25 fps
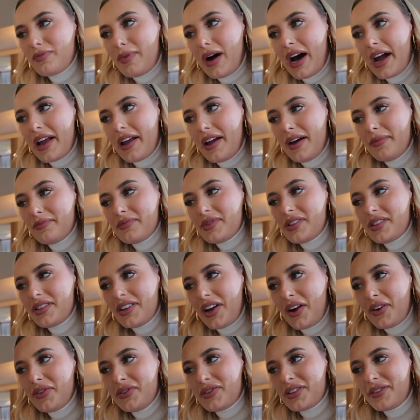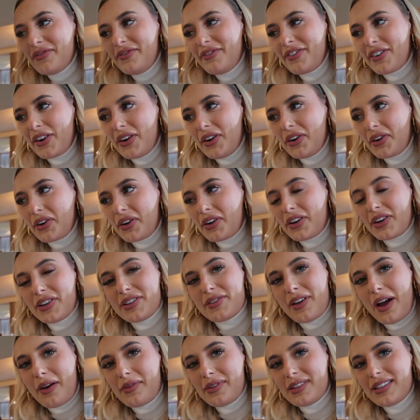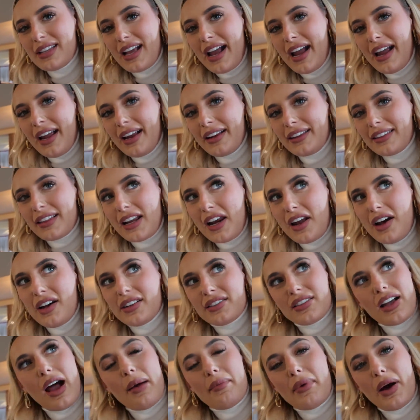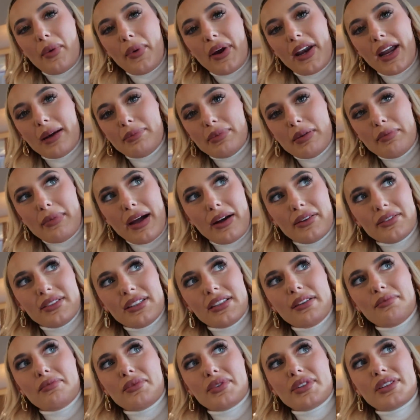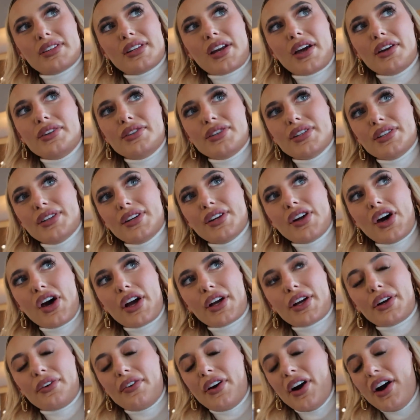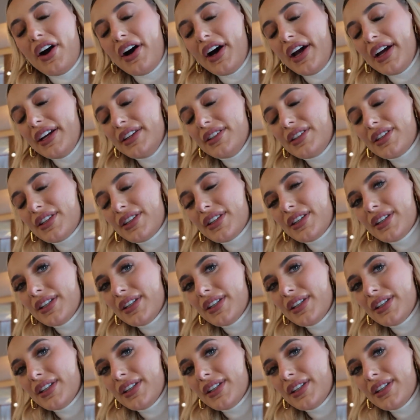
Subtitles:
my Snowdon vlog because I was saying the last time I went up a mountain was Snowdon and I cried.